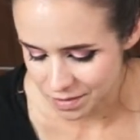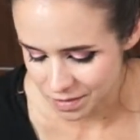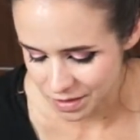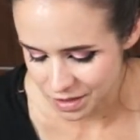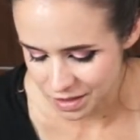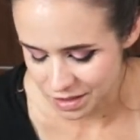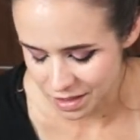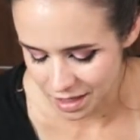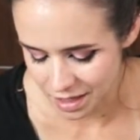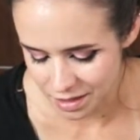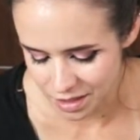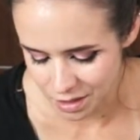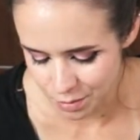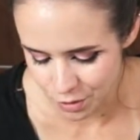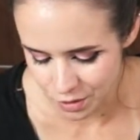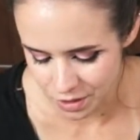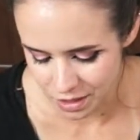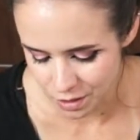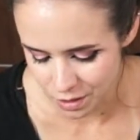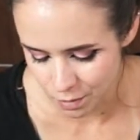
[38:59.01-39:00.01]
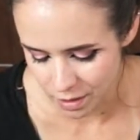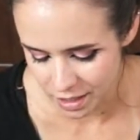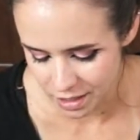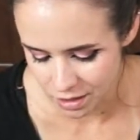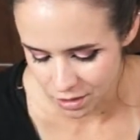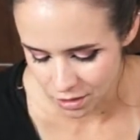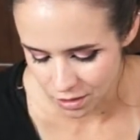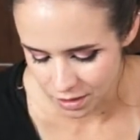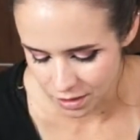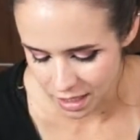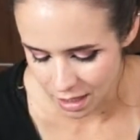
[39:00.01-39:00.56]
Which is, I suppose, that's why it's called the